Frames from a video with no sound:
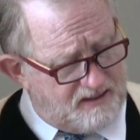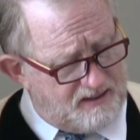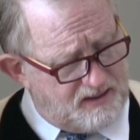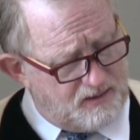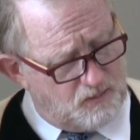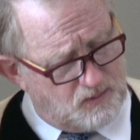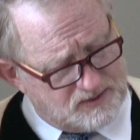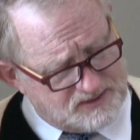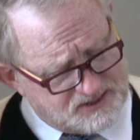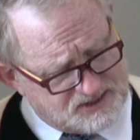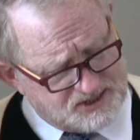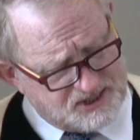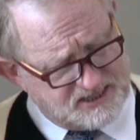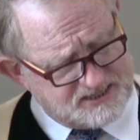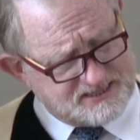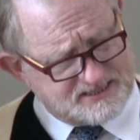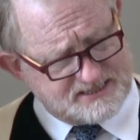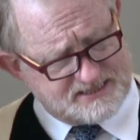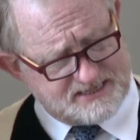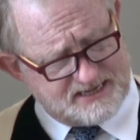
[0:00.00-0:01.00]
And once
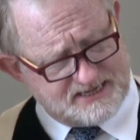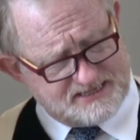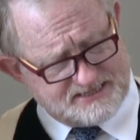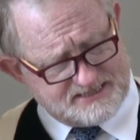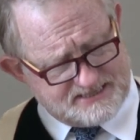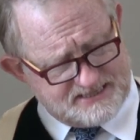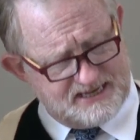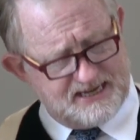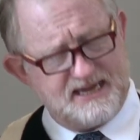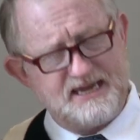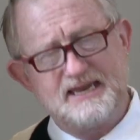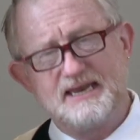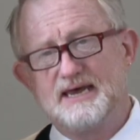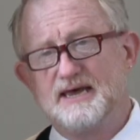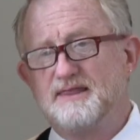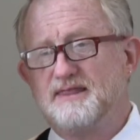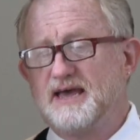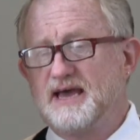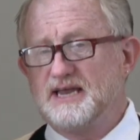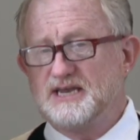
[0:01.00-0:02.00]
Jesus has seen
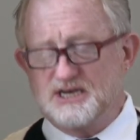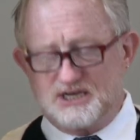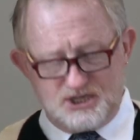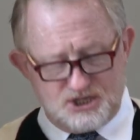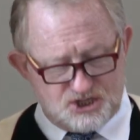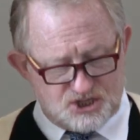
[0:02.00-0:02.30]
that